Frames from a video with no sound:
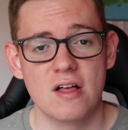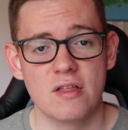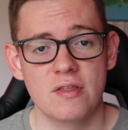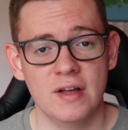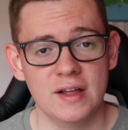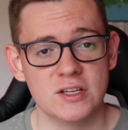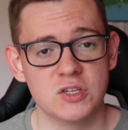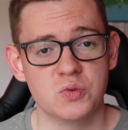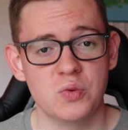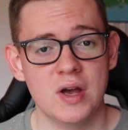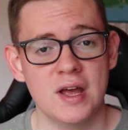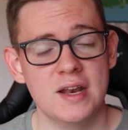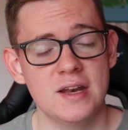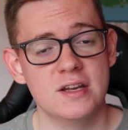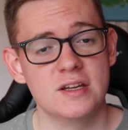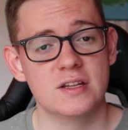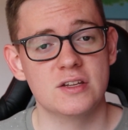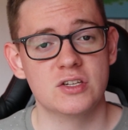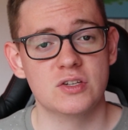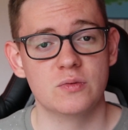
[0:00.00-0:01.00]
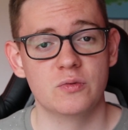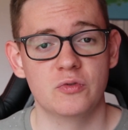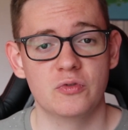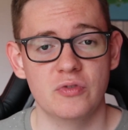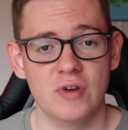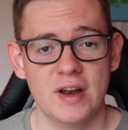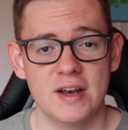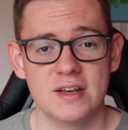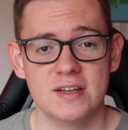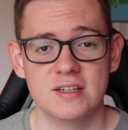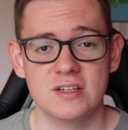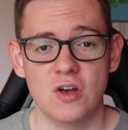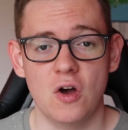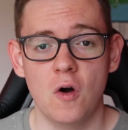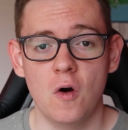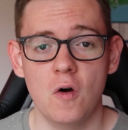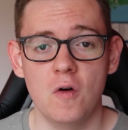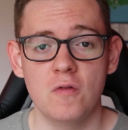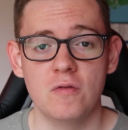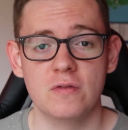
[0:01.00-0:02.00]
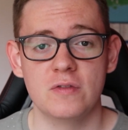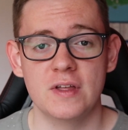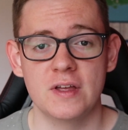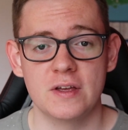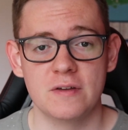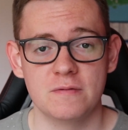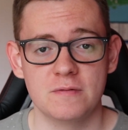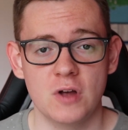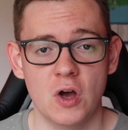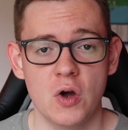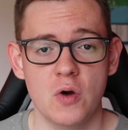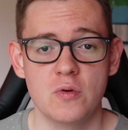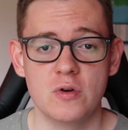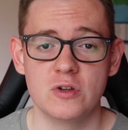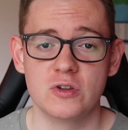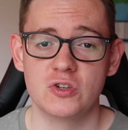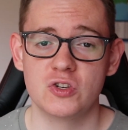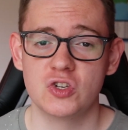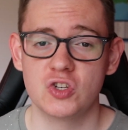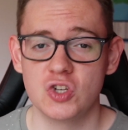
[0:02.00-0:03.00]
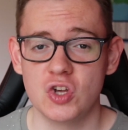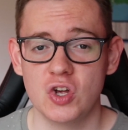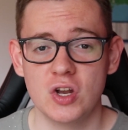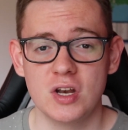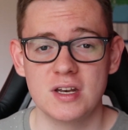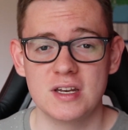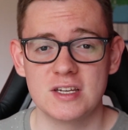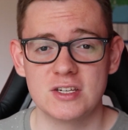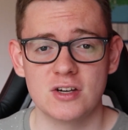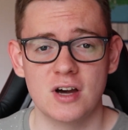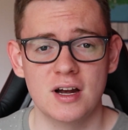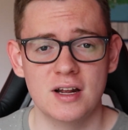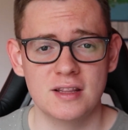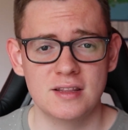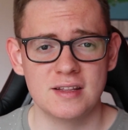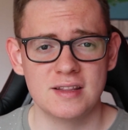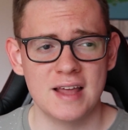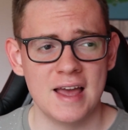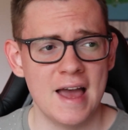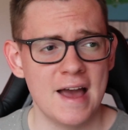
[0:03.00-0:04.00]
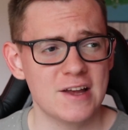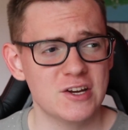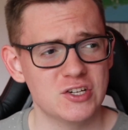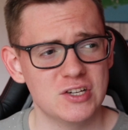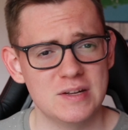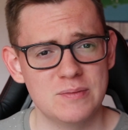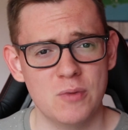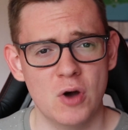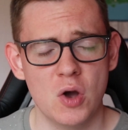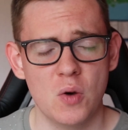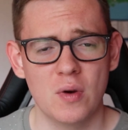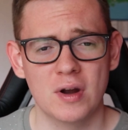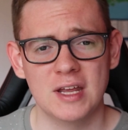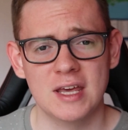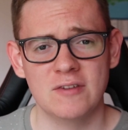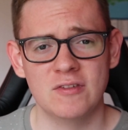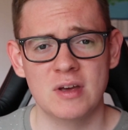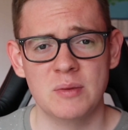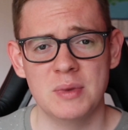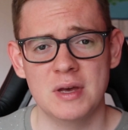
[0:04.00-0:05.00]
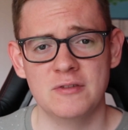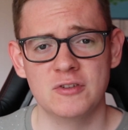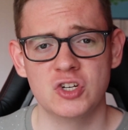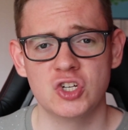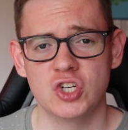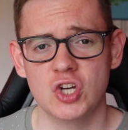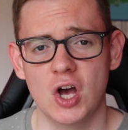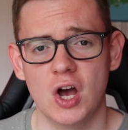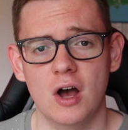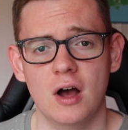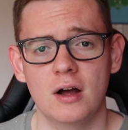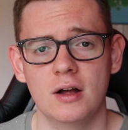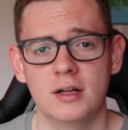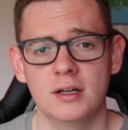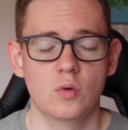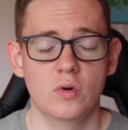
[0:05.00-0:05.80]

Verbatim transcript: That's when some friends of the owner's son decided that they actually might want to give it a bit of a shot.